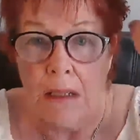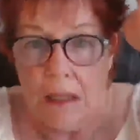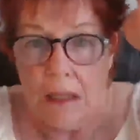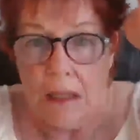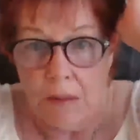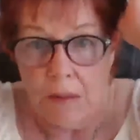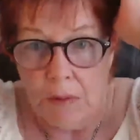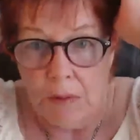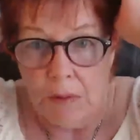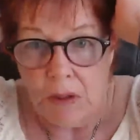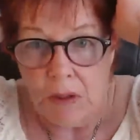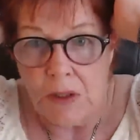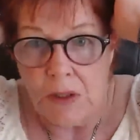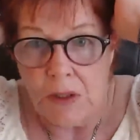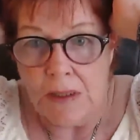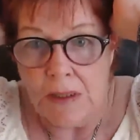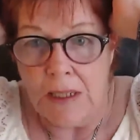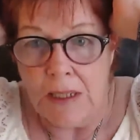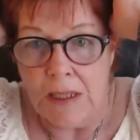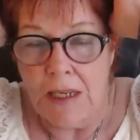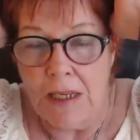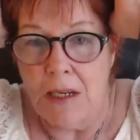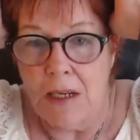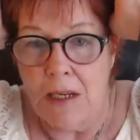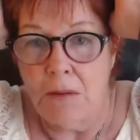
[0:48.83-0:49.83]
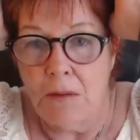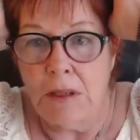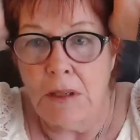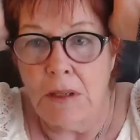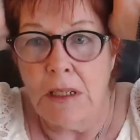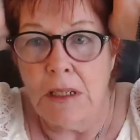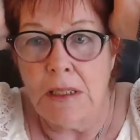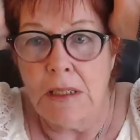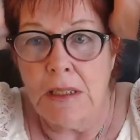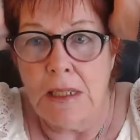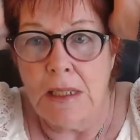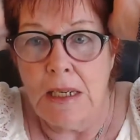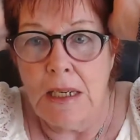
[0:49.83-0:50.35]
which is the hearing
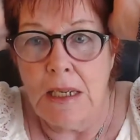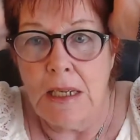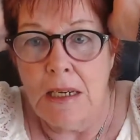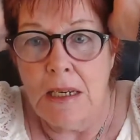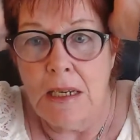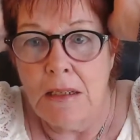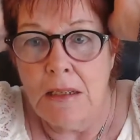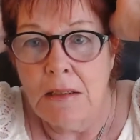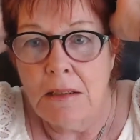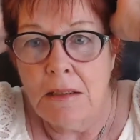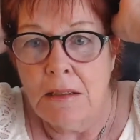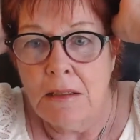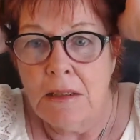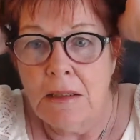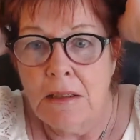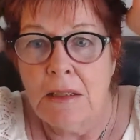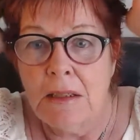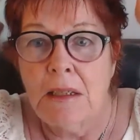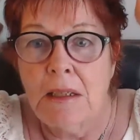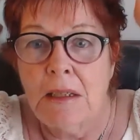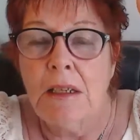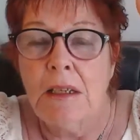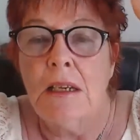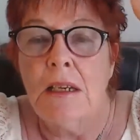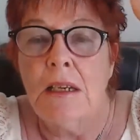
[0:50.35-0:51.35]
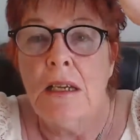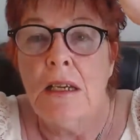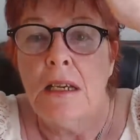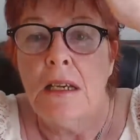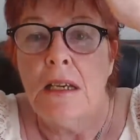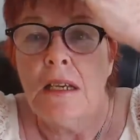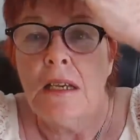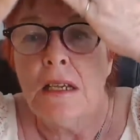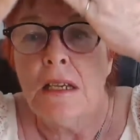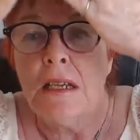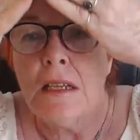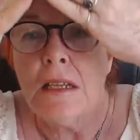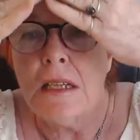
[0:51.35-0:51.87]
is here.
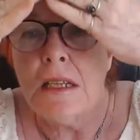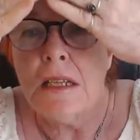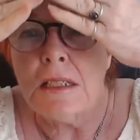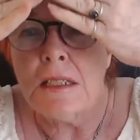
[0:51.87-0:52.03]
The